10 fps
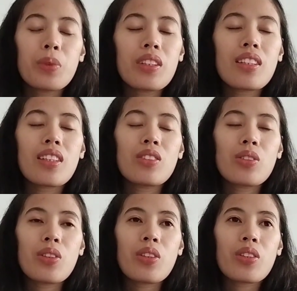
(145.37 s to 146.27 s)
put it
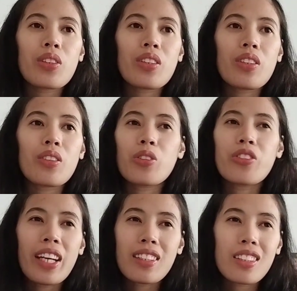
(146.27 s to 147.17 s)
into your or
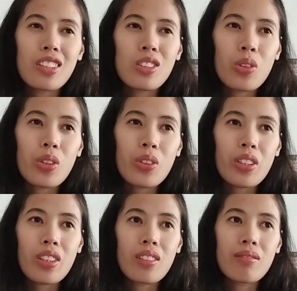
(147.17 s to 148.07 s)
write it into your